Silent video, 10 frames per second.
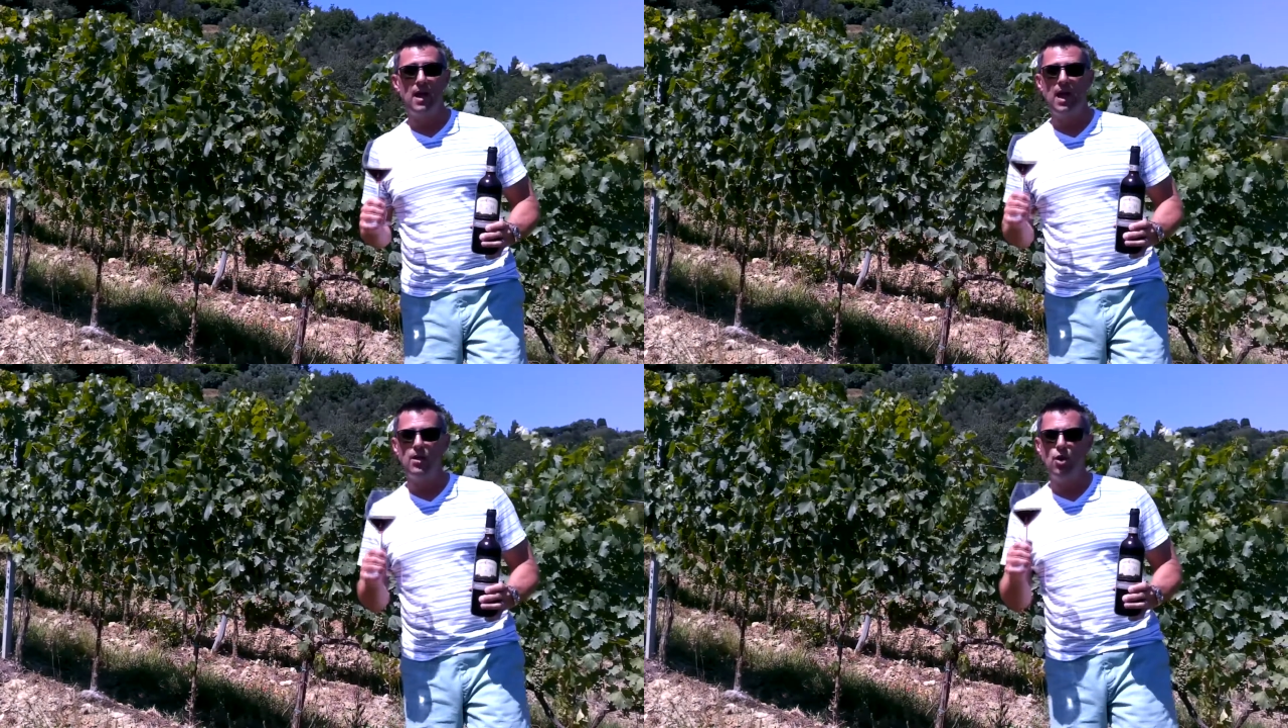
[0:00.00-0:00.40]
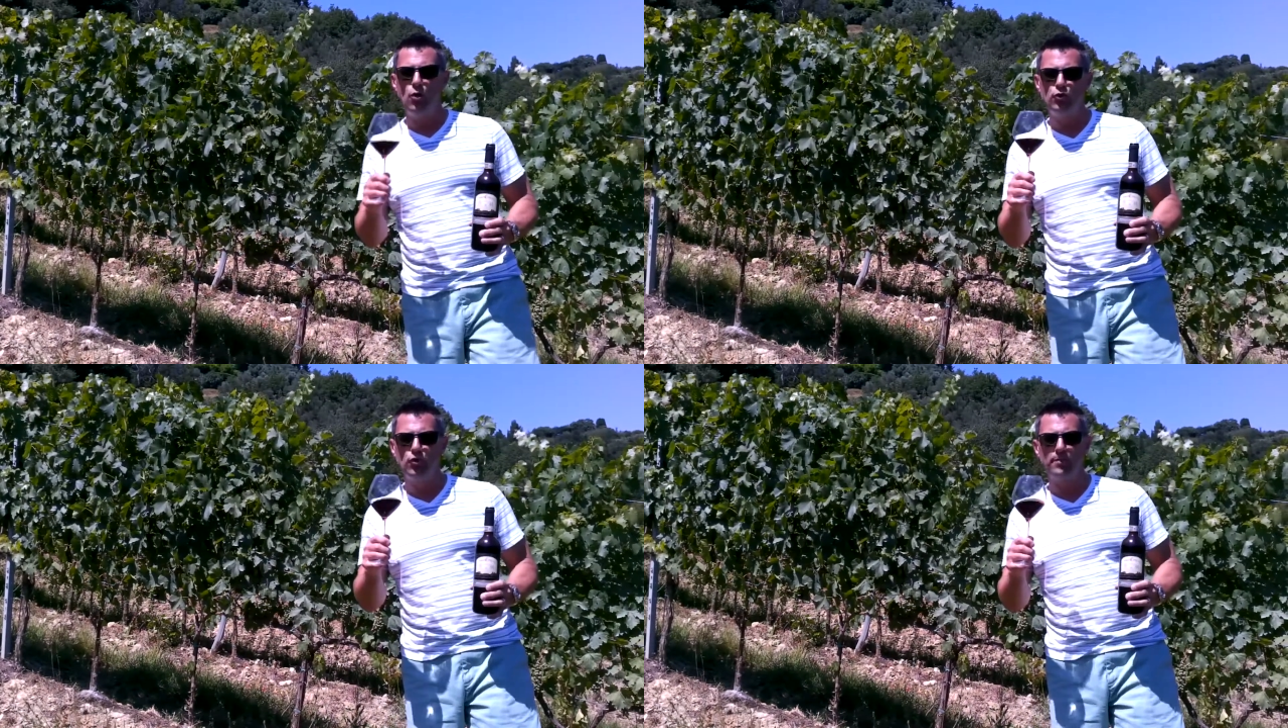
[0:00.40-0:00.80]
And
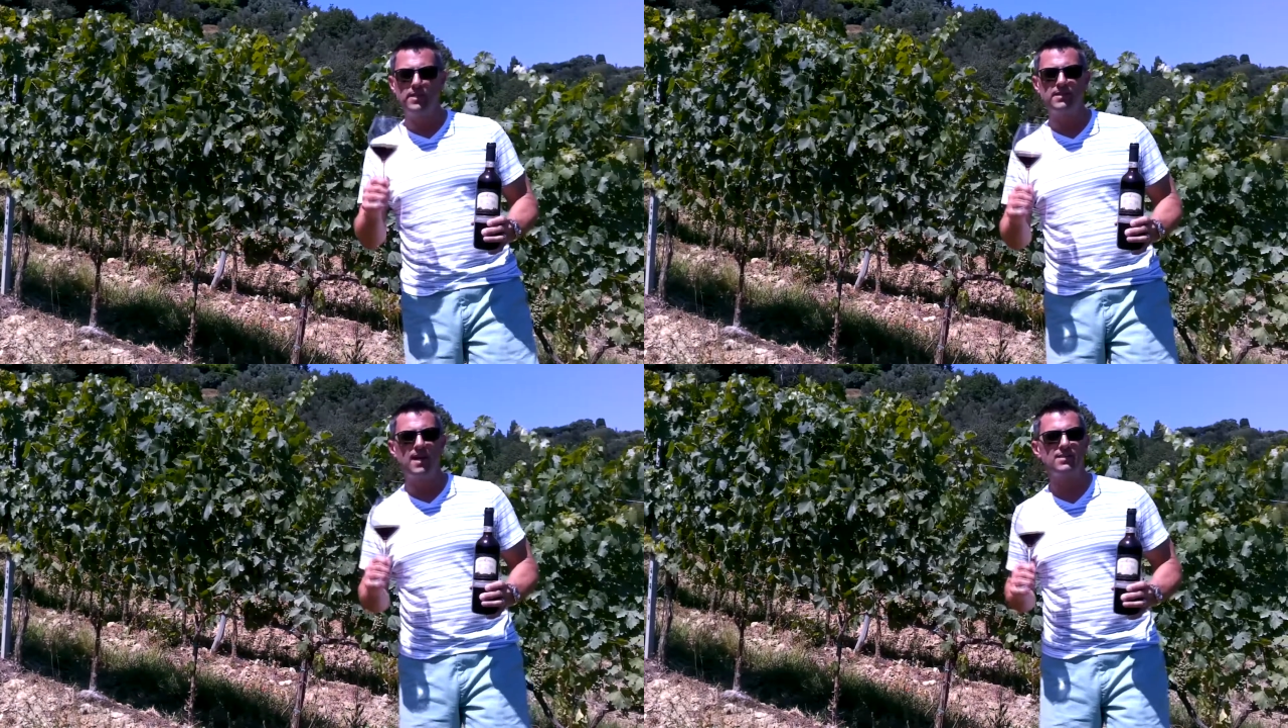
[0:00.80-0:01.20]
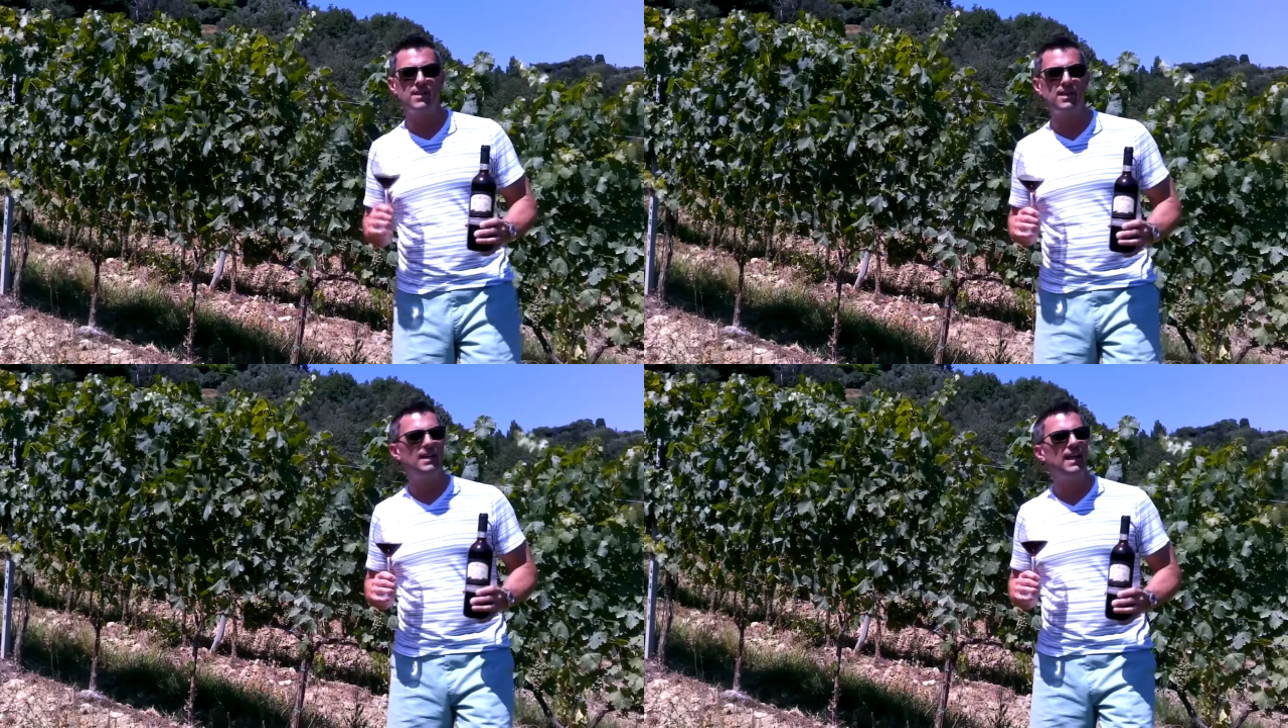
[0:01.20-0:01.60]
no trip to
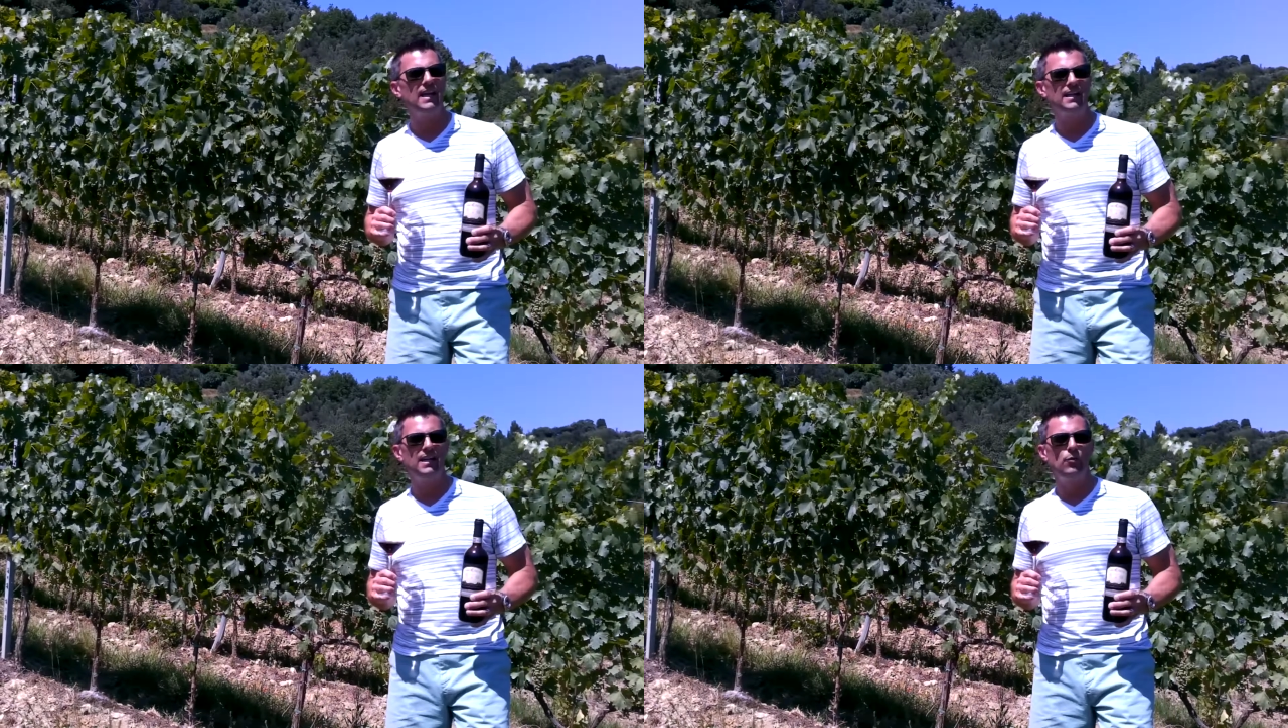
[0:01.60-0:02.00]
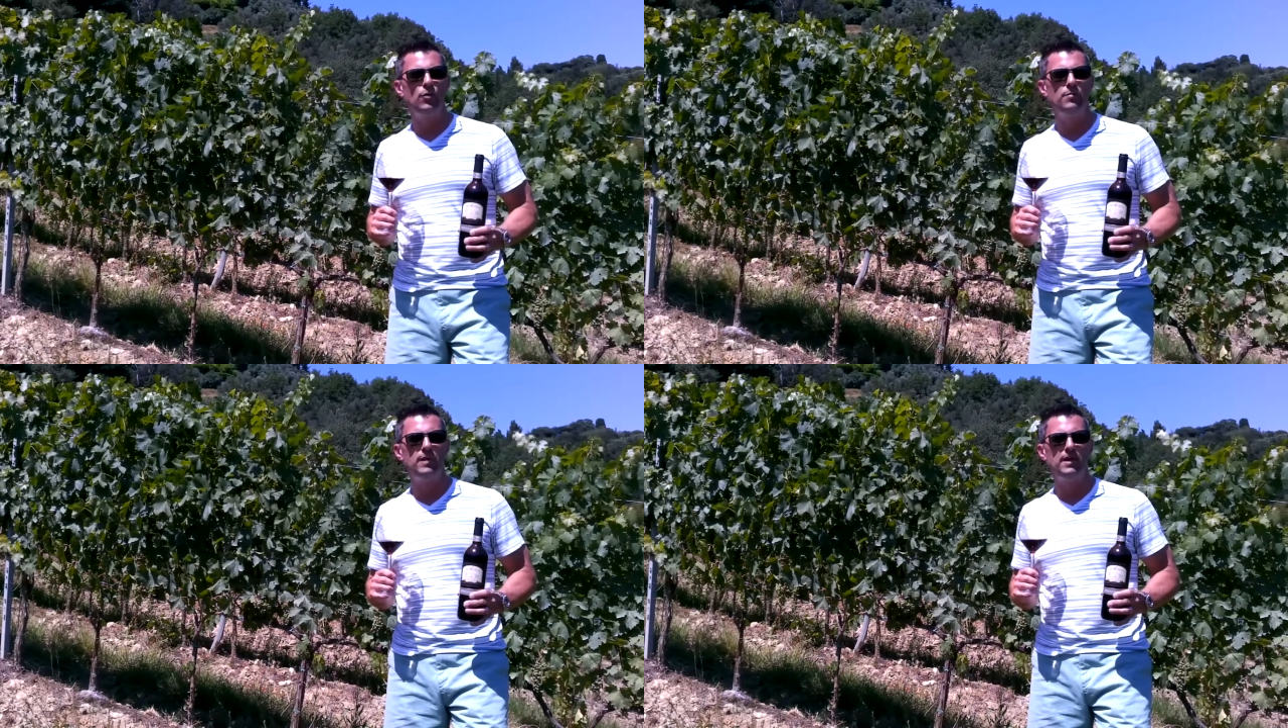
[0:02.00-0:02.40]
Tuscany, Italy
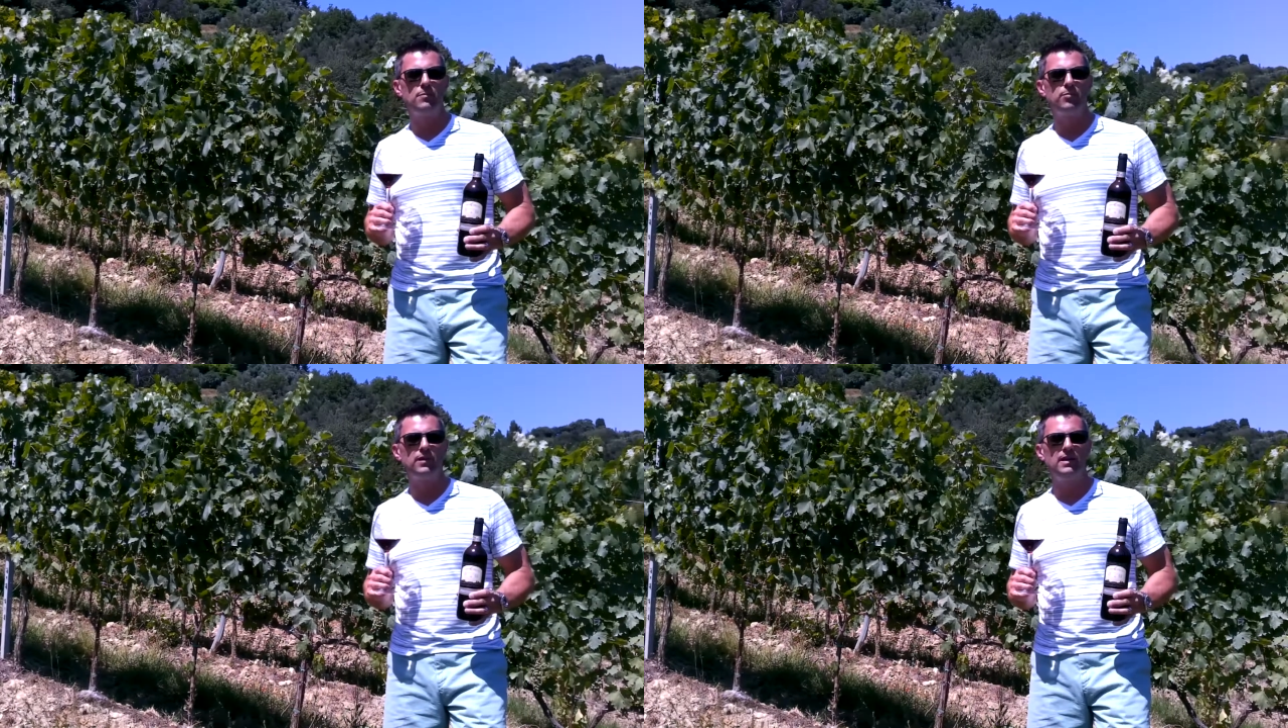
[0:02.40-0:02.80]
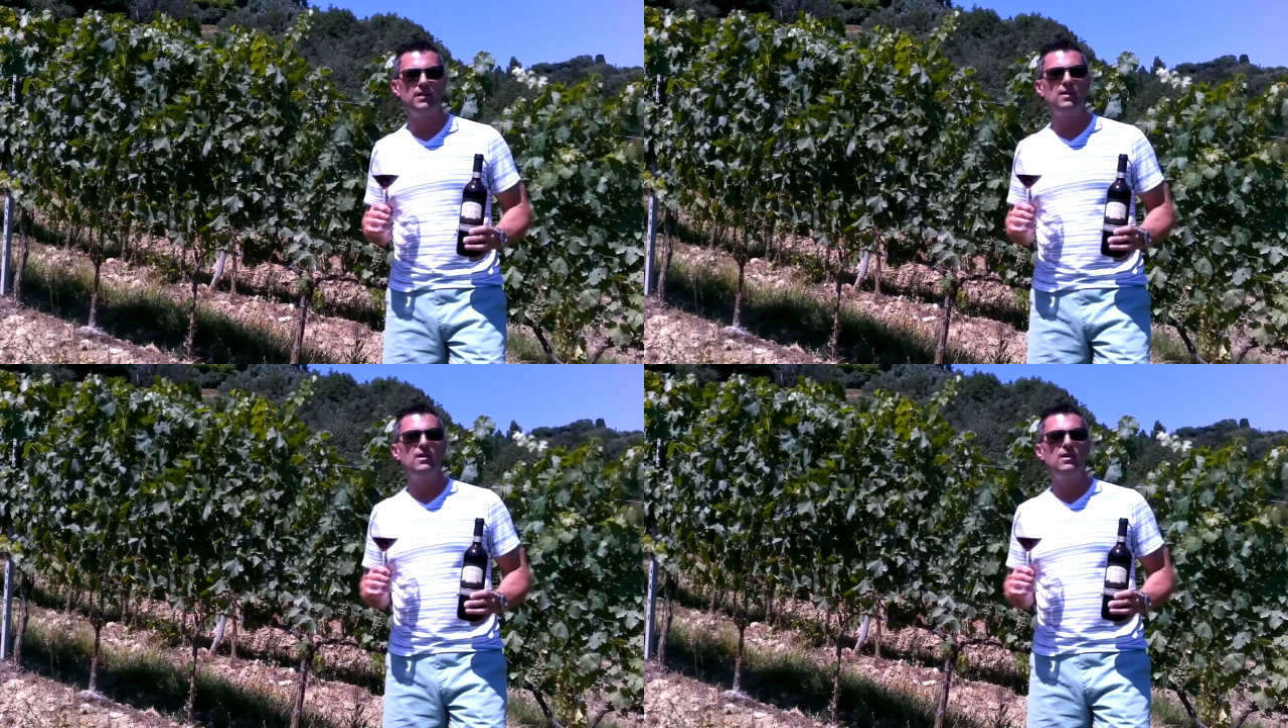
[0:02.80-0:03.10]
would be complete